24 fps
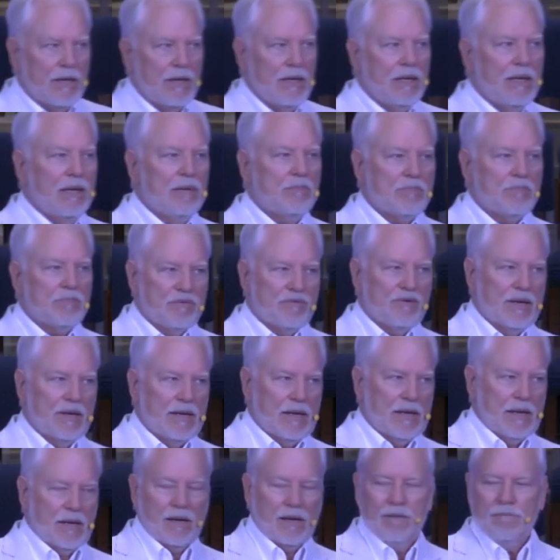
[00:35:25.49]

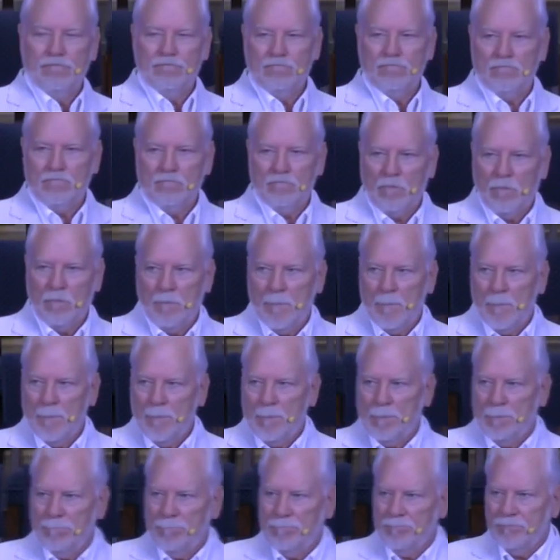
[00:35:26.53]
prophetic.
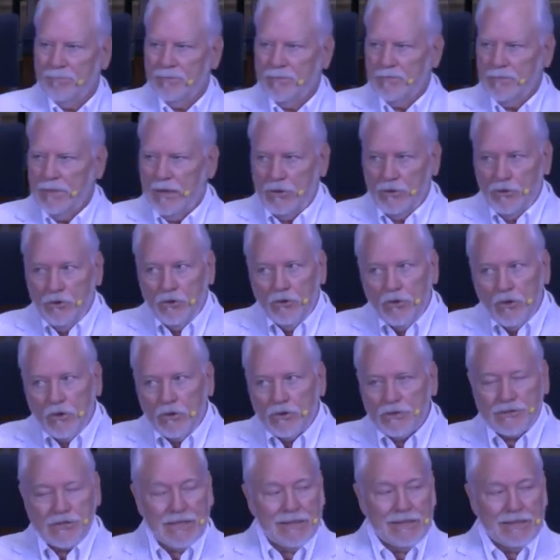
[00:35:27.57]
Now, you
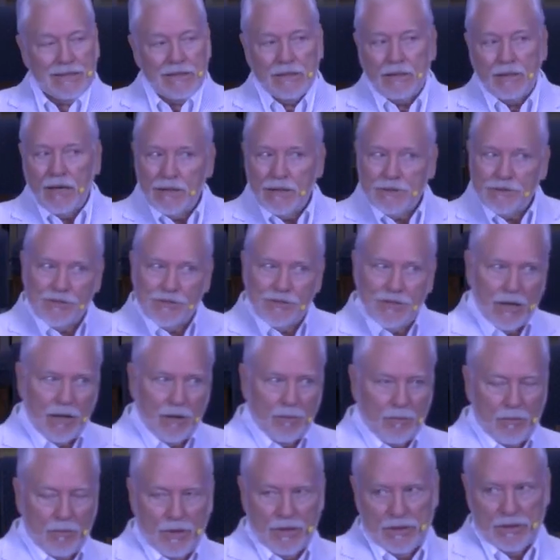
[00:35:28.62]
notice he did not
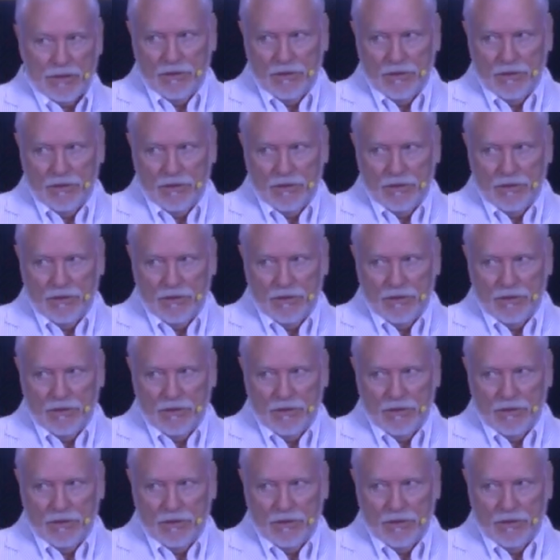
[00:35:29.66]
celebrate the